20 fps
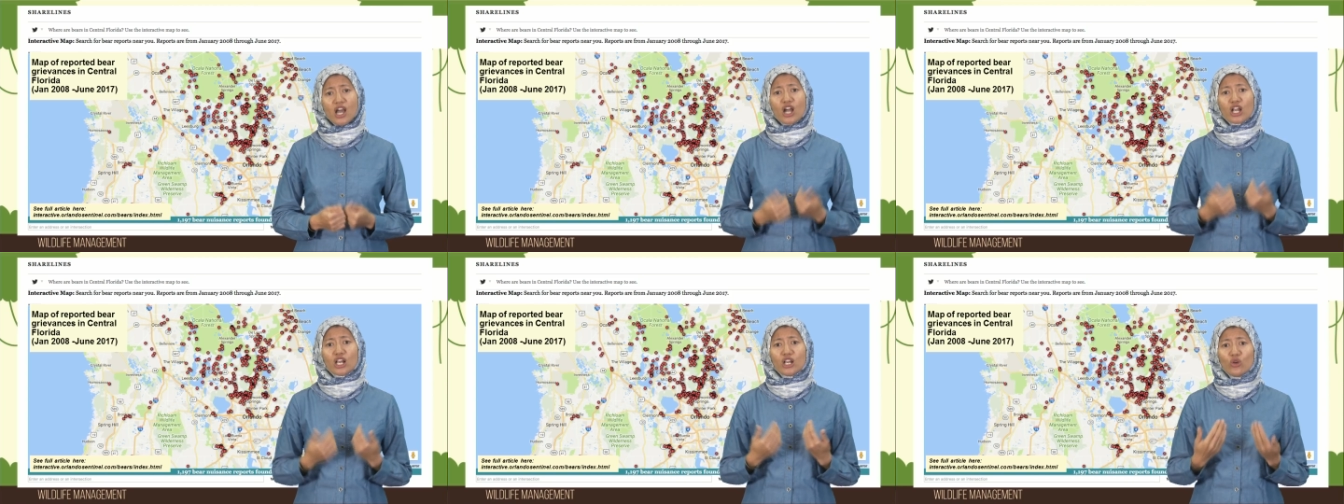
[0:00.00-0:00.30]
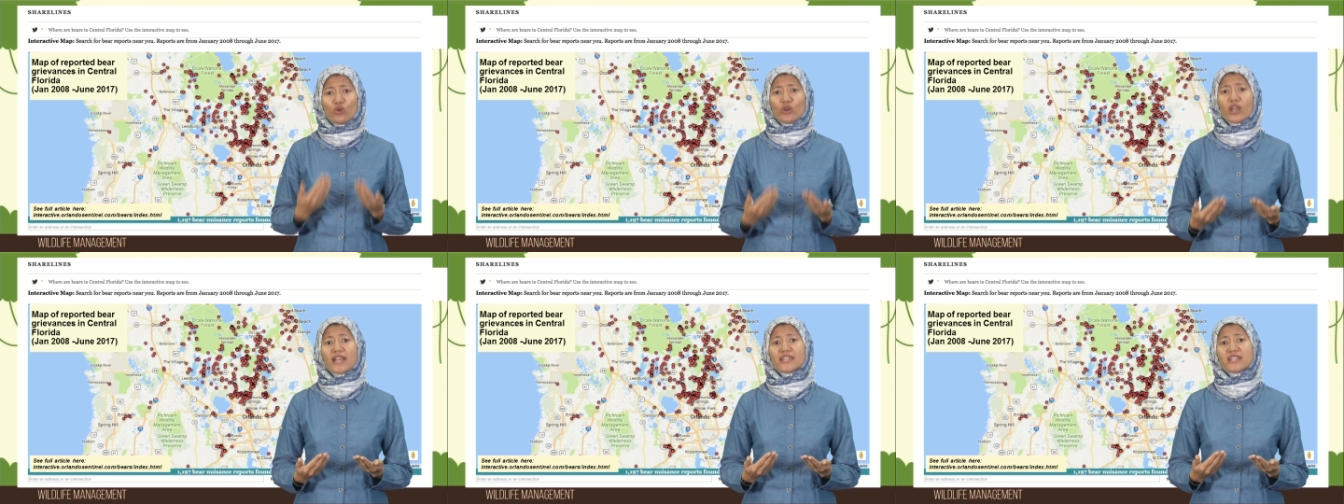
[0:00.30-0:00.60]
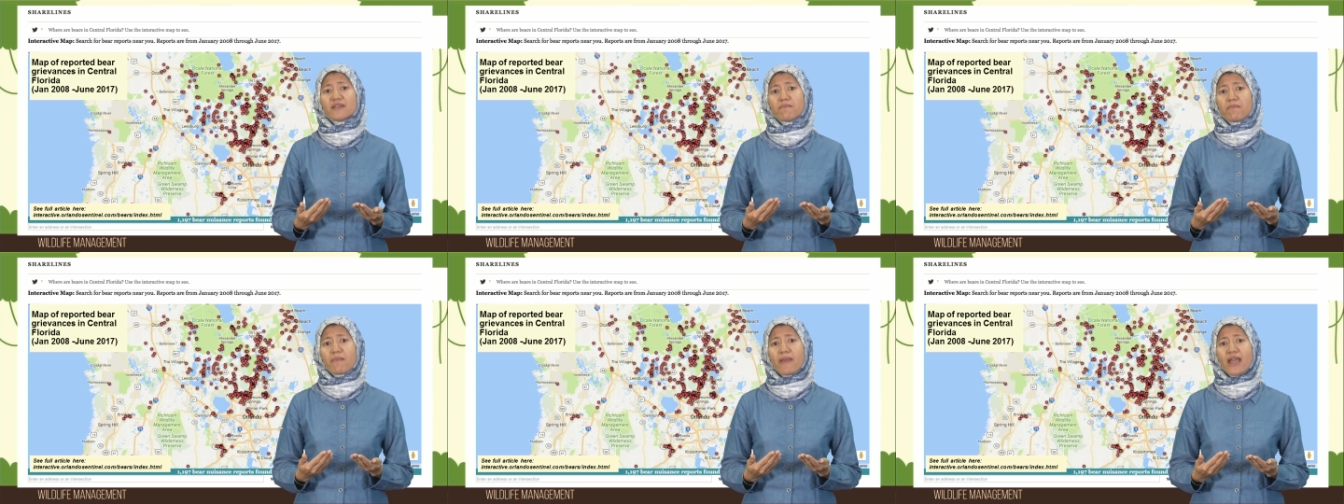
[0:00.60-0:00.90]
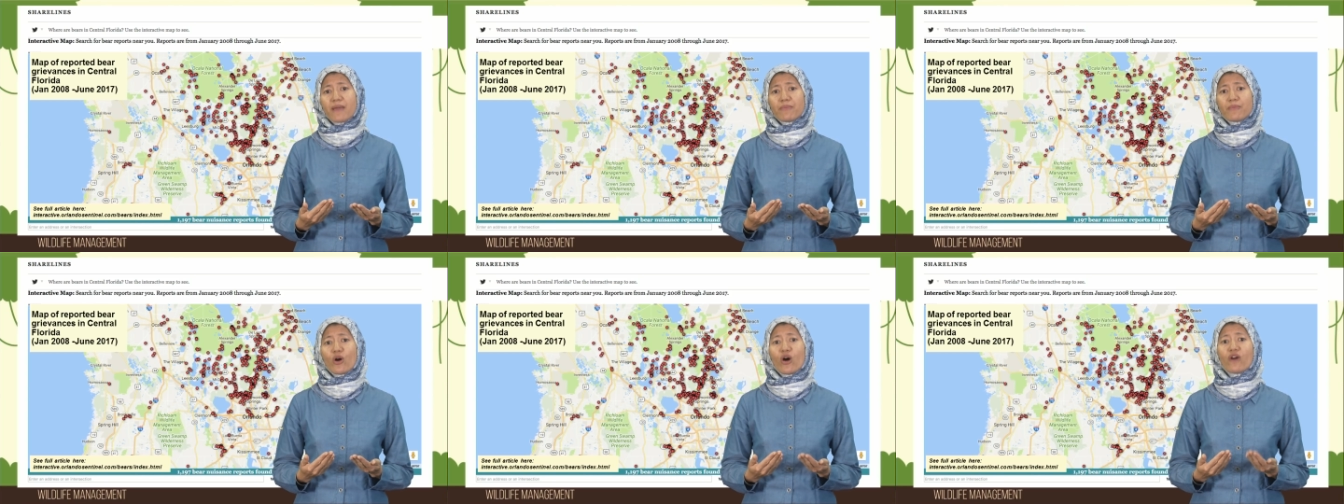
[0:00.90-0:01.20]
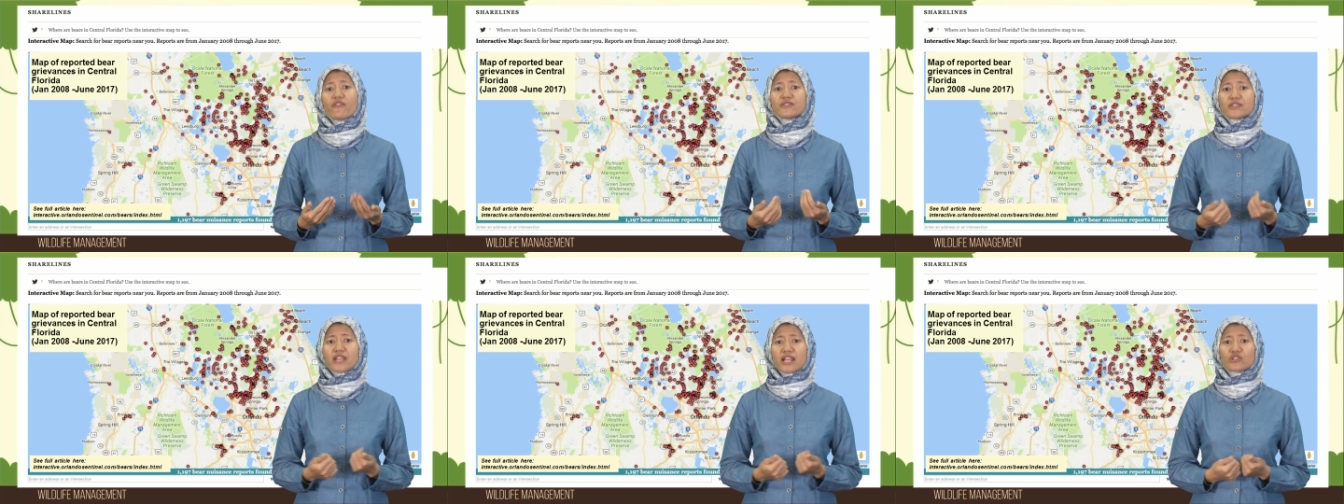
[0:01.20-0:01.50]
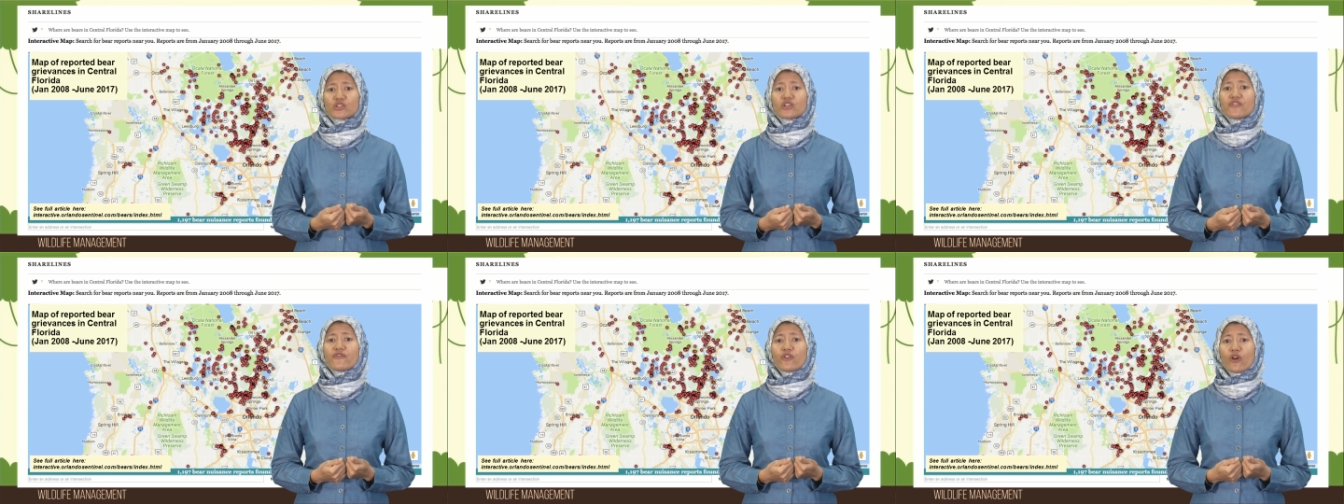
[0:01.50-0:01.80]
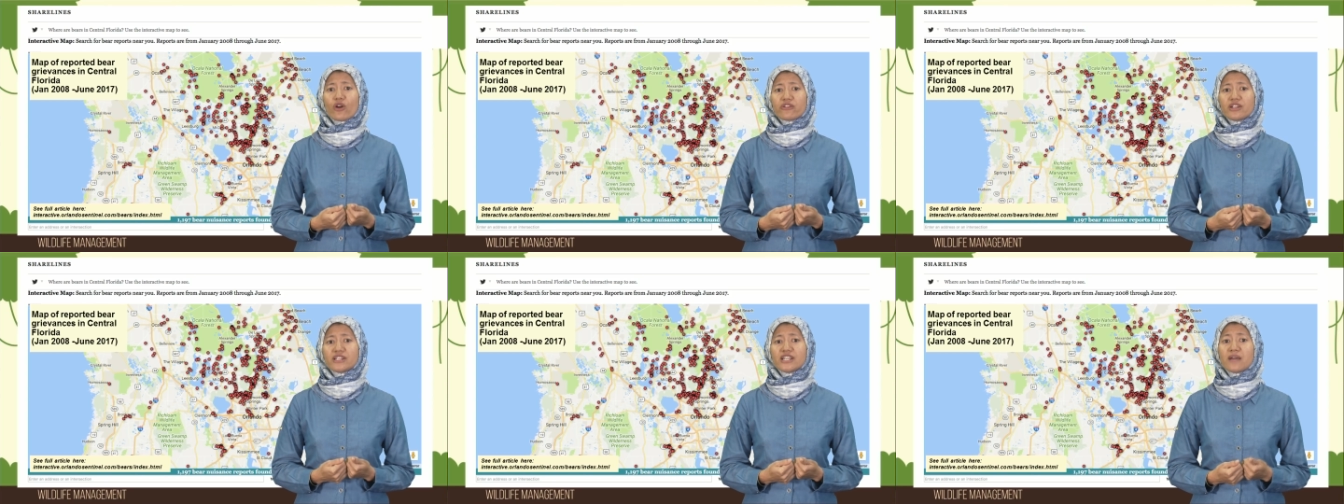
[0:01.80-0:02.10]
Look at the map of Central
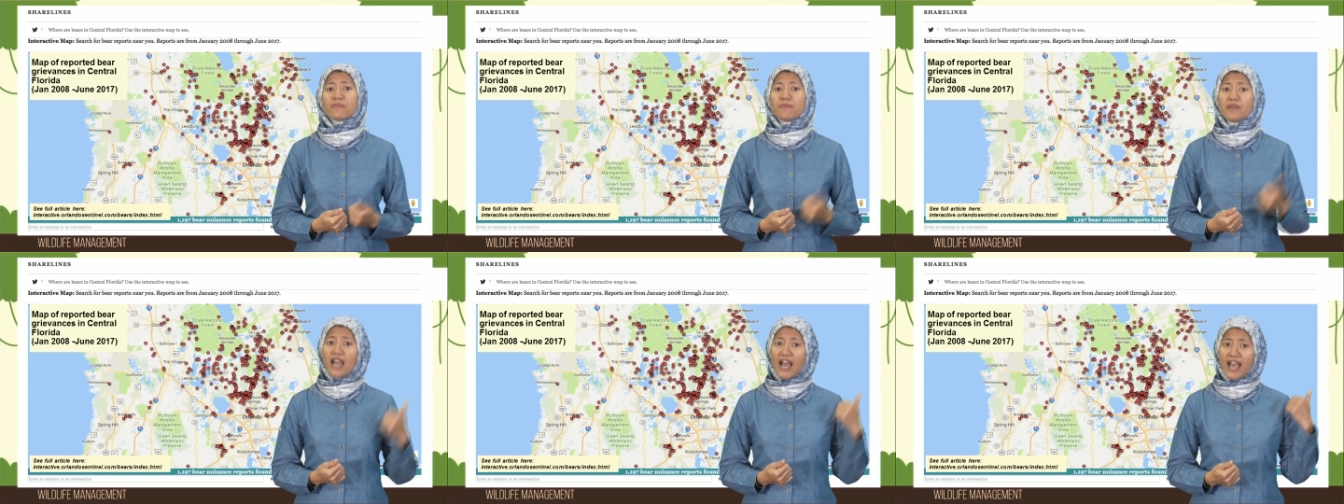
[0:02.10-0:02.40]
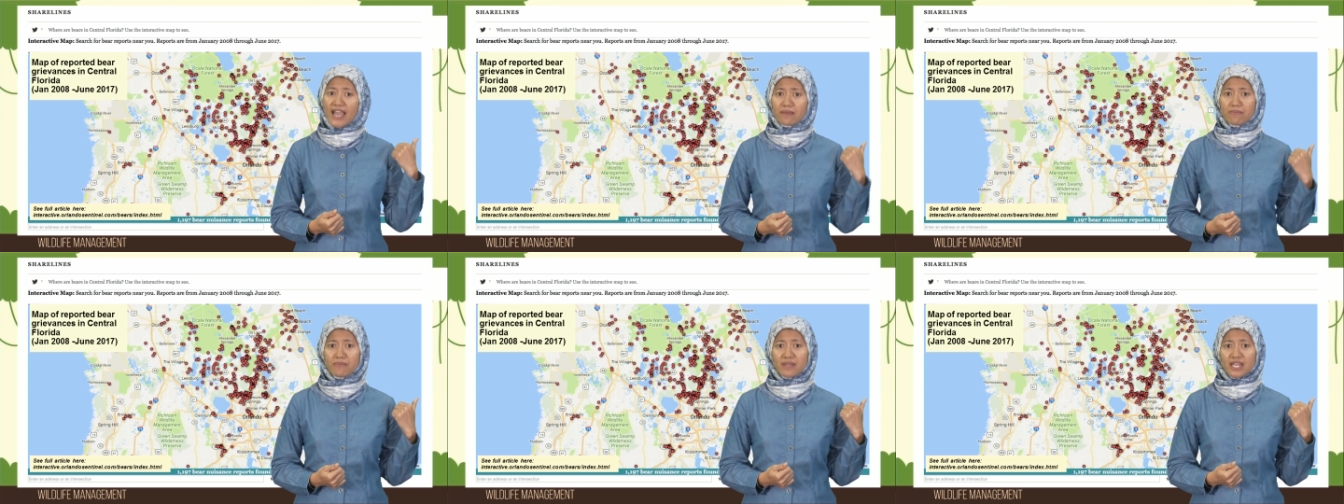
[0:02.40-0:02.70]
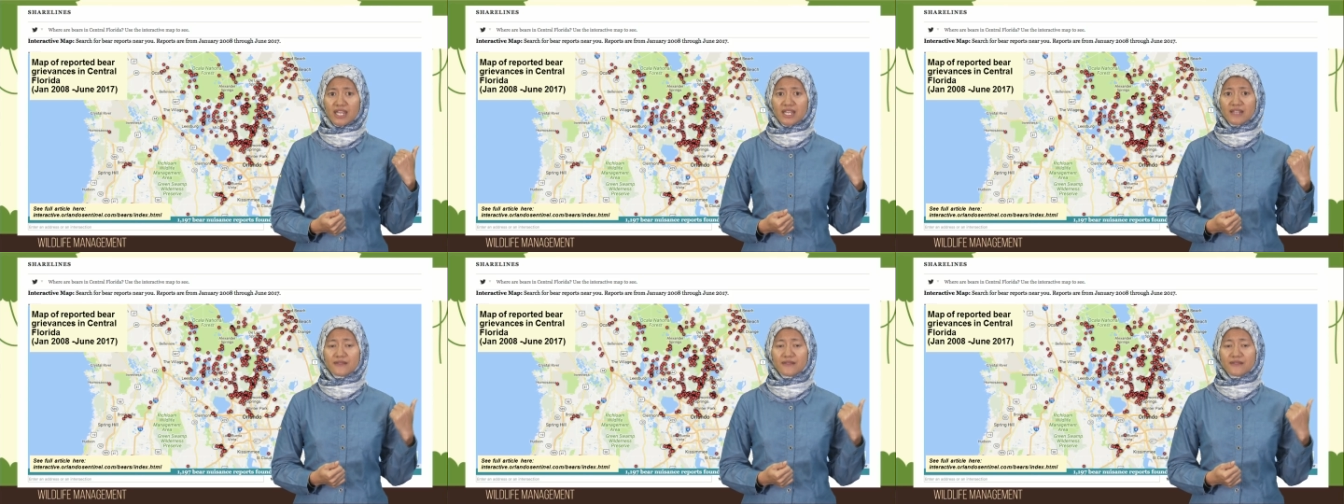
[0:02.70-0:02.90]
Florida behind me.